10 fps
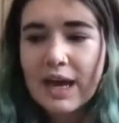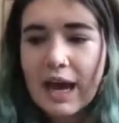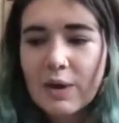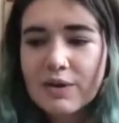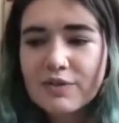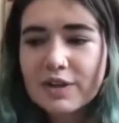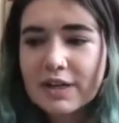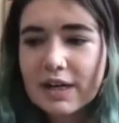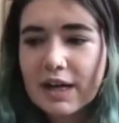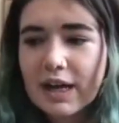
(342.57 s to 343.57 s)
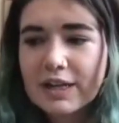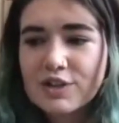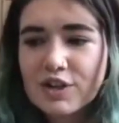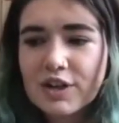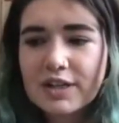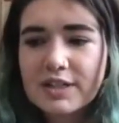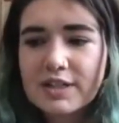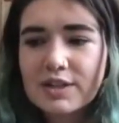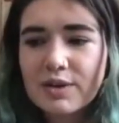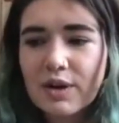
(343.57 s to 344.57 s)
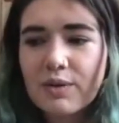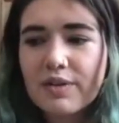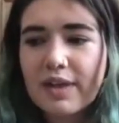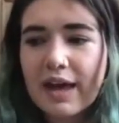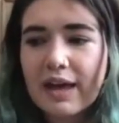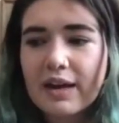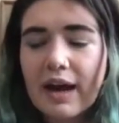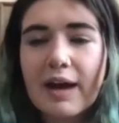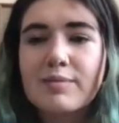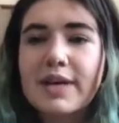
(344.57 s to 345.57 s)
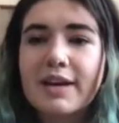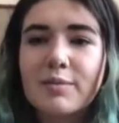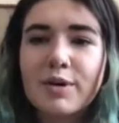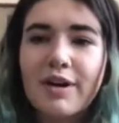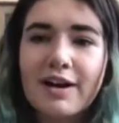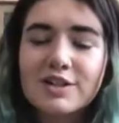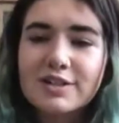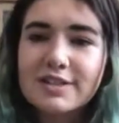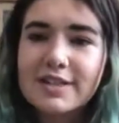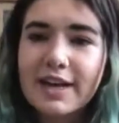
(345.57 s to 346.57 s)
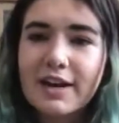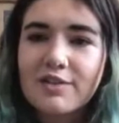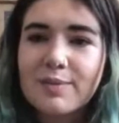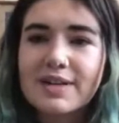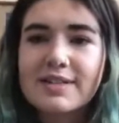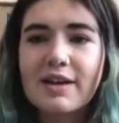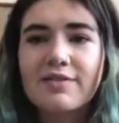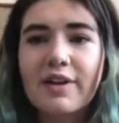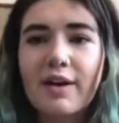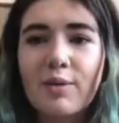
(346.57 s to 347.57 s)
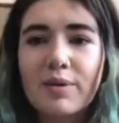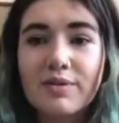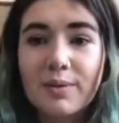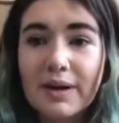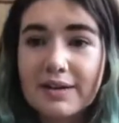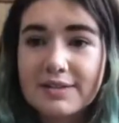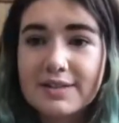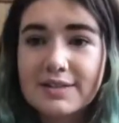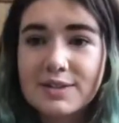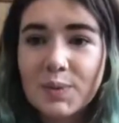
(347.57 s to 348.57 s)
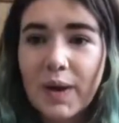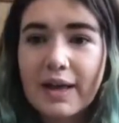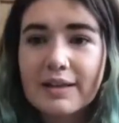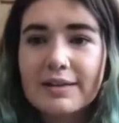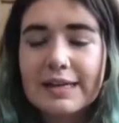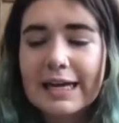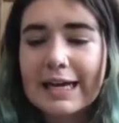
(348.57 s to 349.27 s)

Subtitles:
However, it's good to know that I'm taking precautions to take care of myself, and I hope everyone else is as well.